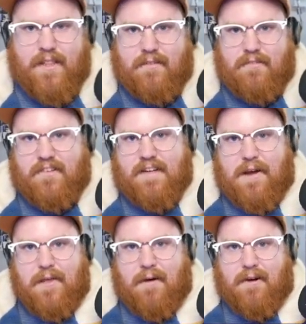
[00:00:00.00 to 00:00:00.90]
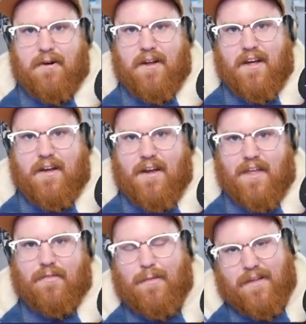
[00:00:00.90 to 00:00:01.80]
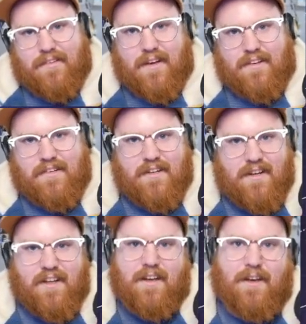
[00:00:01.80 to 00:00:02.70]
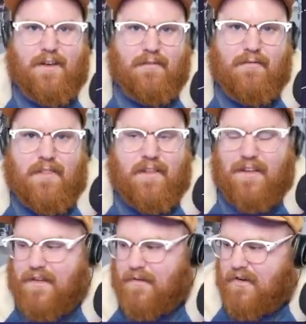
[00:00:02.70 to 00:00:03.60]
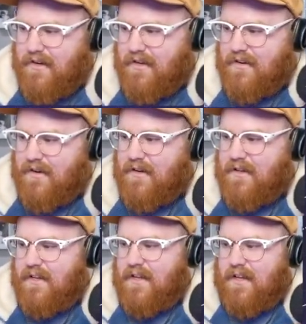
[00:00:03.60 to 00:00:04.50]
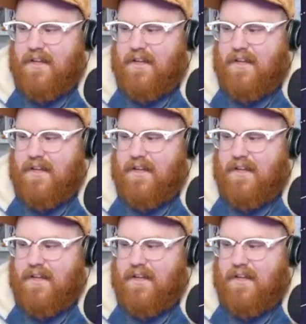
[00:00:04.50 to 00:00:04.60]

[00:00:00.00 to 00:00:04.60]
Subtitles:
We'd love to shout you out on next week's edition of the community call.